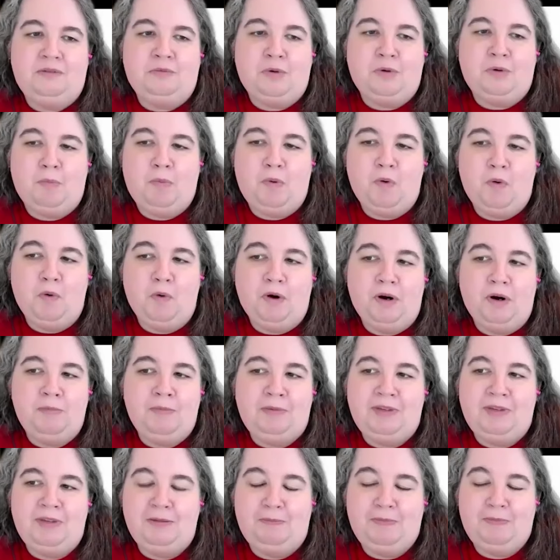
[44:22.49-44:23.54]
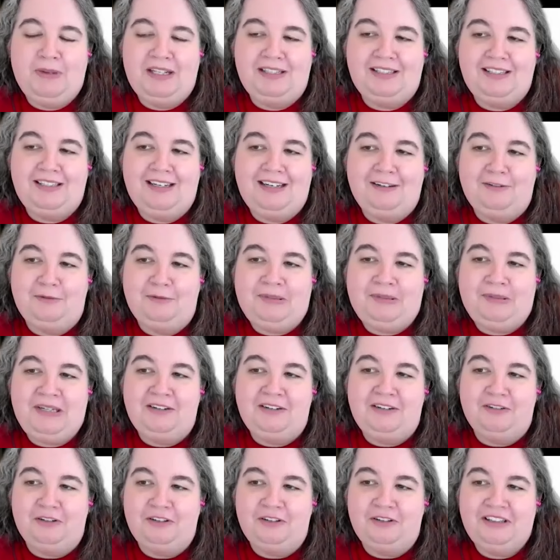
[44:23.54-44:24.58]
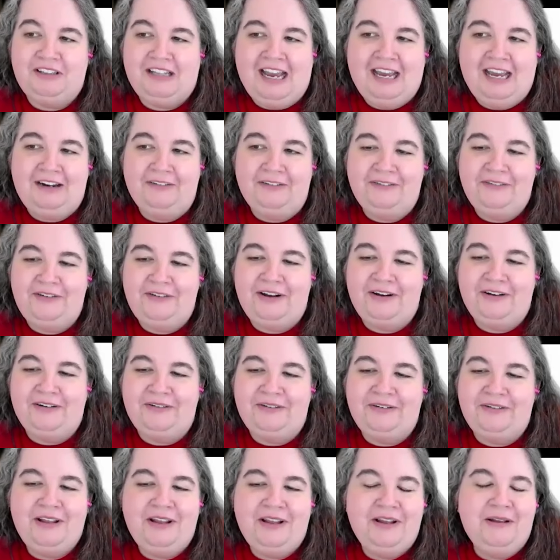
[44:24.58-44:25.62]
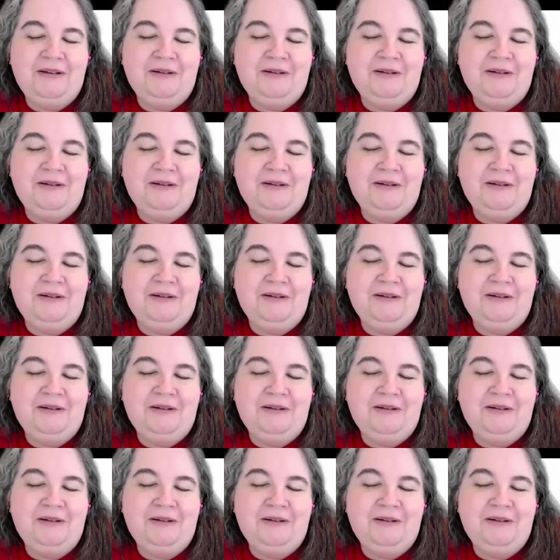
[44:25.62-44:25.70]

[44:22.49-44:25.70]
report maybe the benson hill beetle i don't know yeah.